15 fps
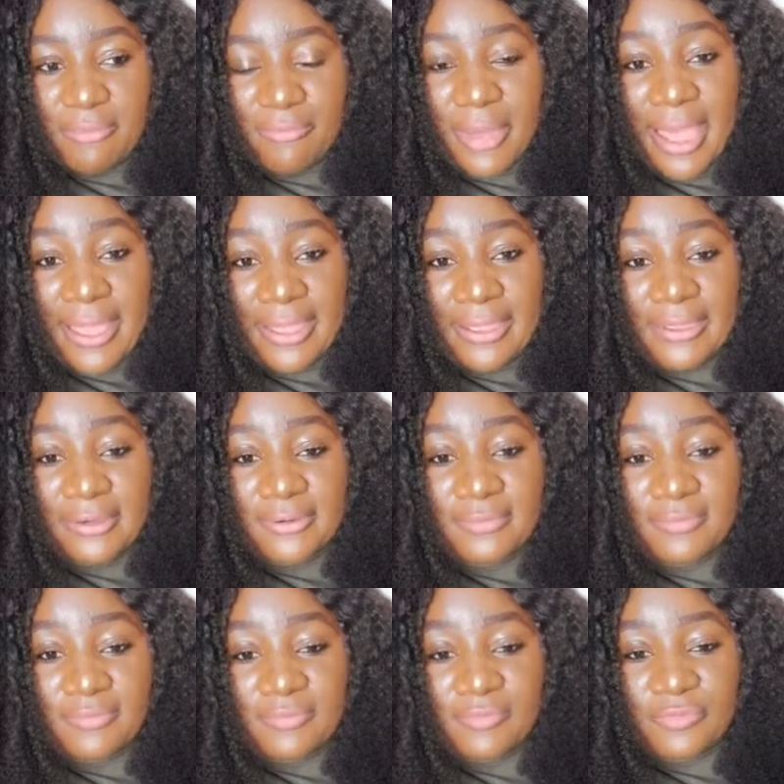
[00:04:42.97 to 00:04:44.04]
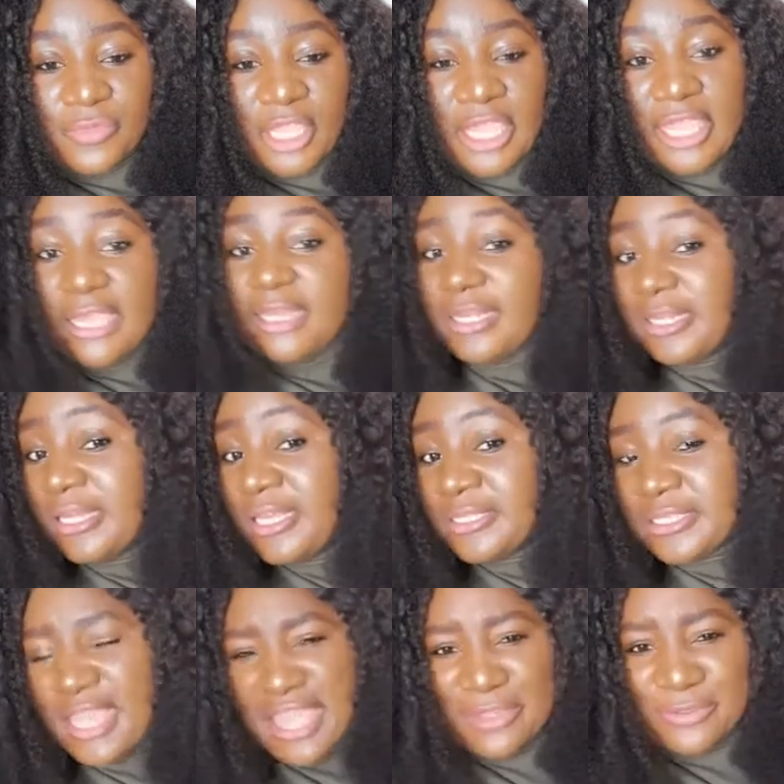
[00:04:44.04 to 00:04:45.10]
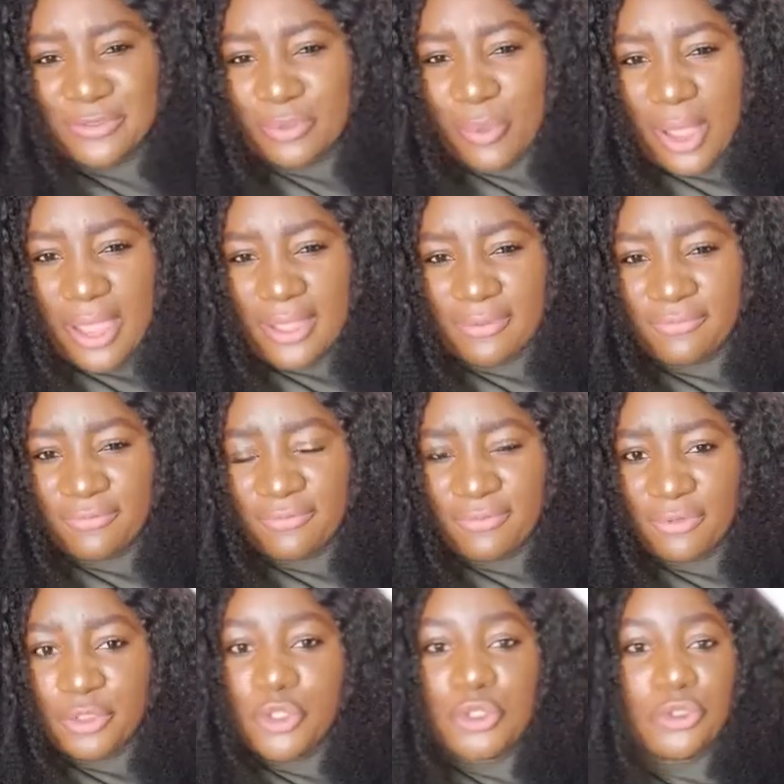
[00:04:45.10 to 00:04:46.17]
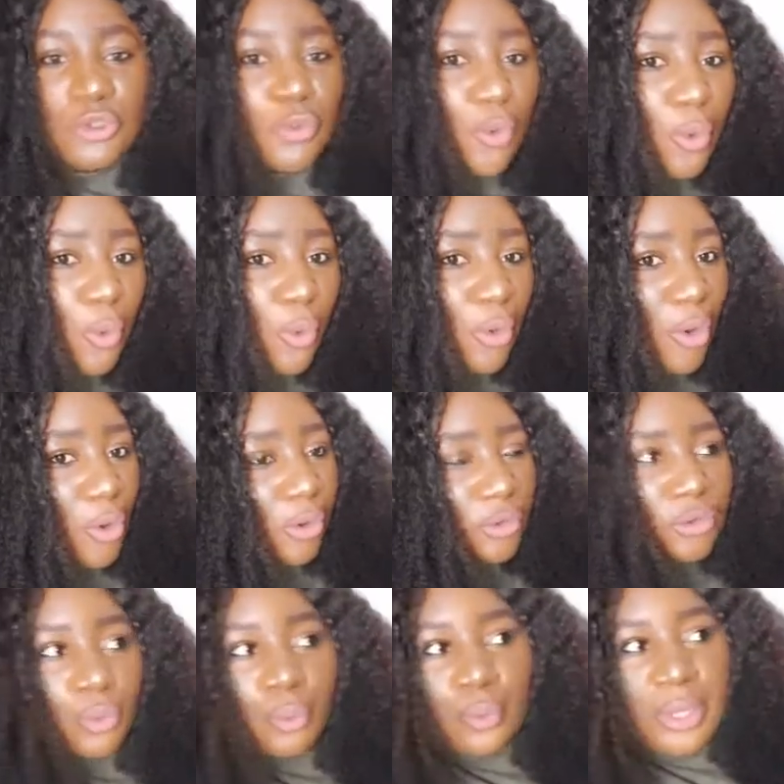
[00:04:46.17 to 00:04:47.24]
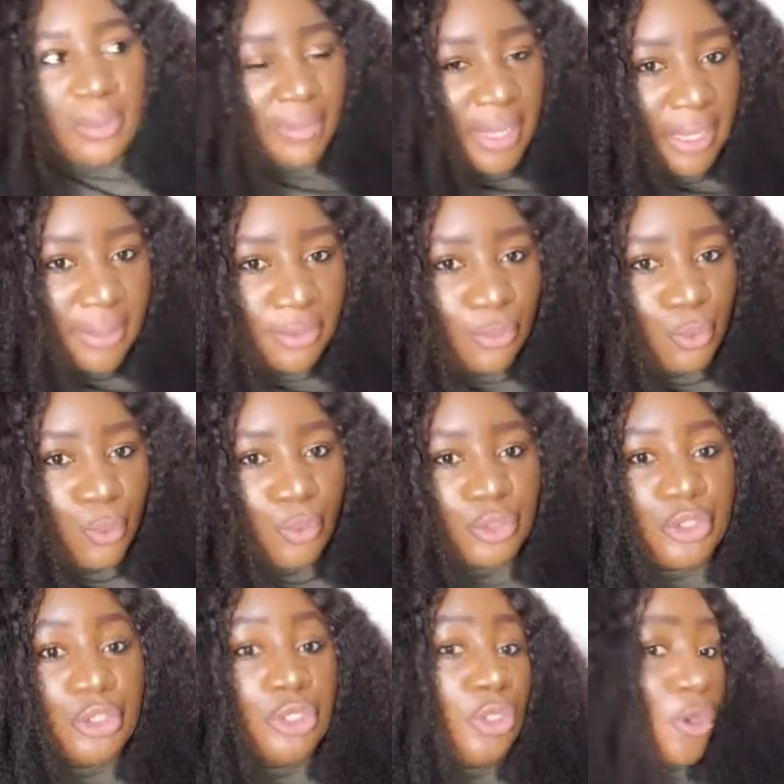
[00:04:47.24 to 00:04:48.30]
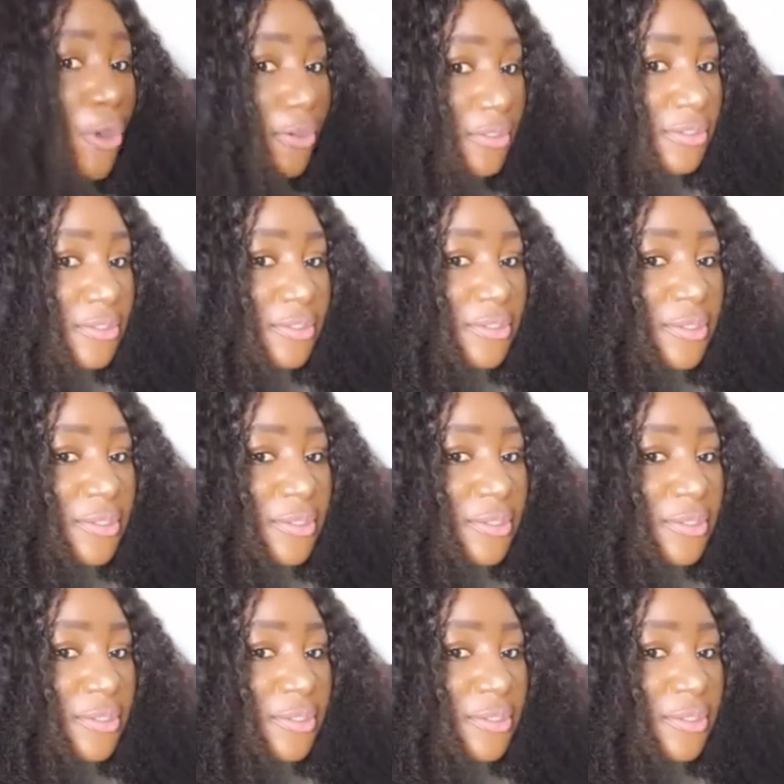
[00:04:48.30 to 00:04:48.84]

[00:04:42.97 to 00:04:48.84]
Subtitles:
by killing his ex-wife so other women would not